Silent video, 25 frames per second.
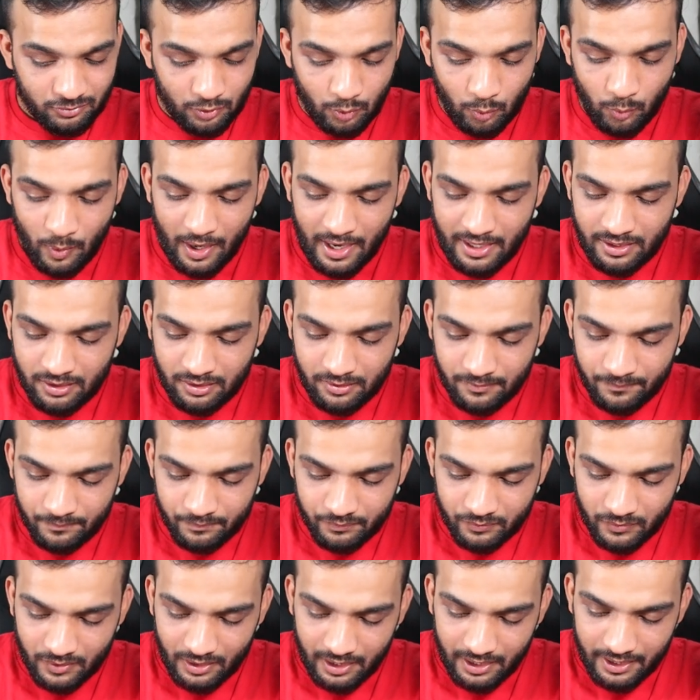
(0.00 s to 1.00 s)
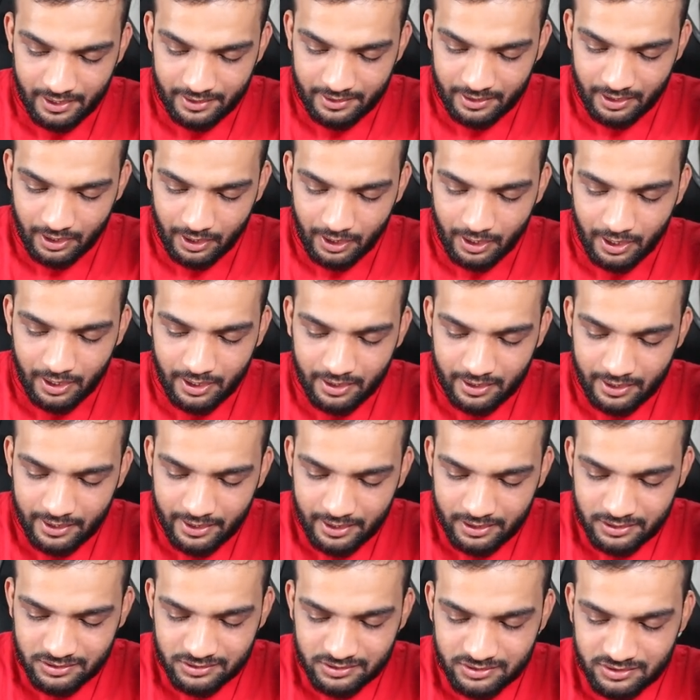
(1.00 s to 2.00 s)
1 and R
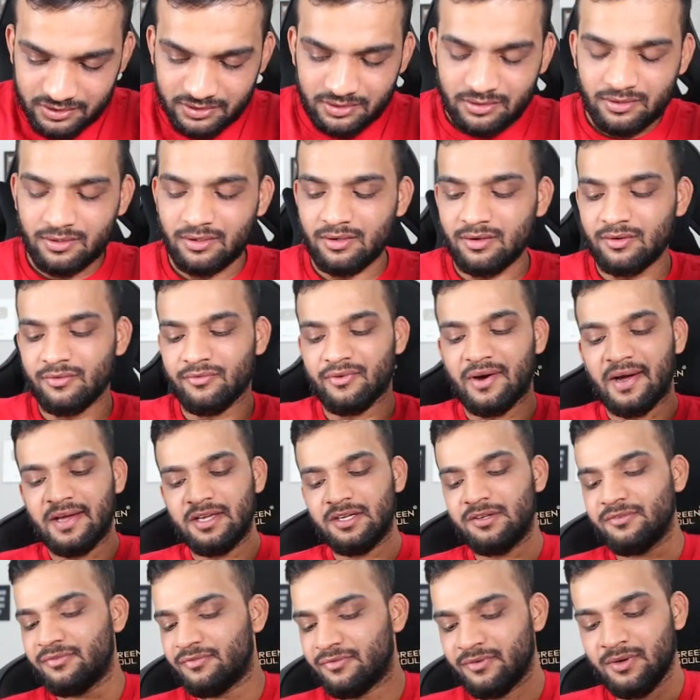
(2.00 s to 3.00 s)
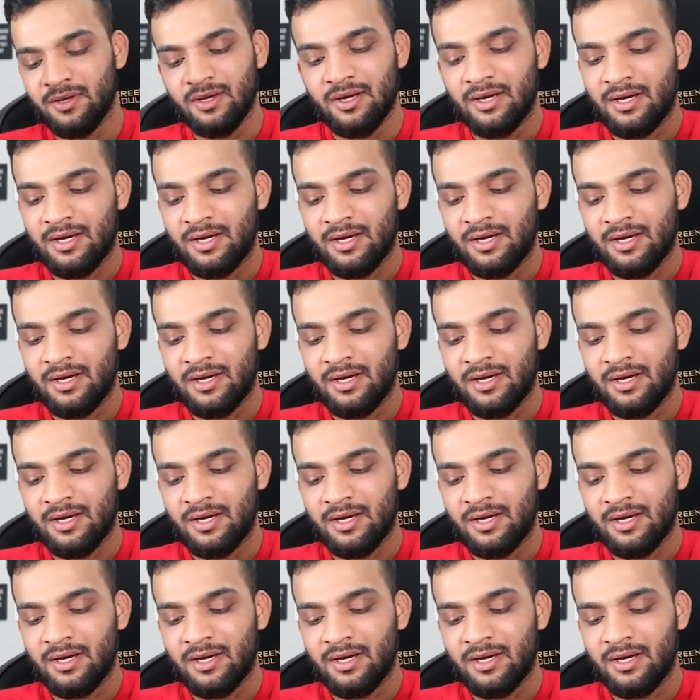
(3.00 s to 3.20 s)
as 5.